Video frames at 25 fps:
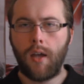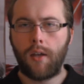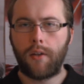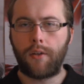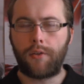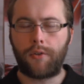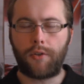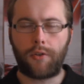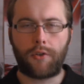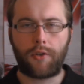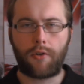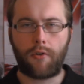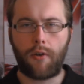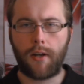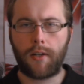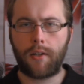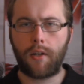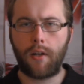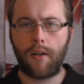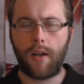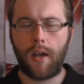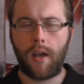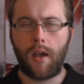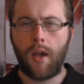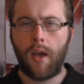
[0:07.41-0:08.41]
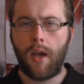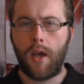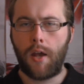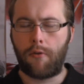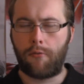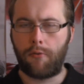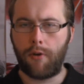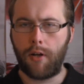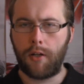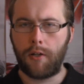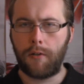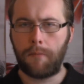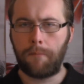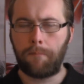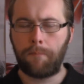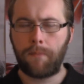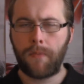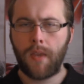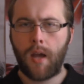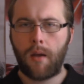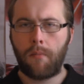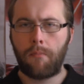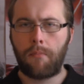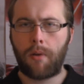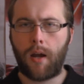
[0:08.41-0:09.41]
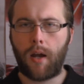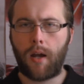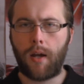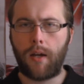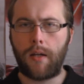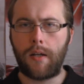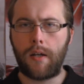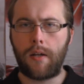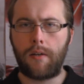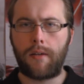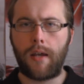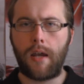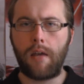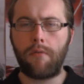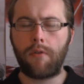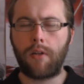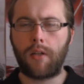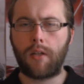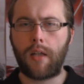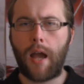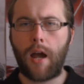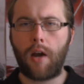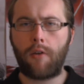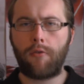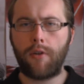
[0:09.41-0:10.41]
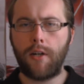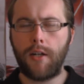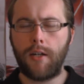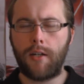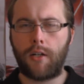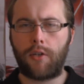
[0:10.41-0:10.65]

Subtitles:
This is directed and written by David Lowery,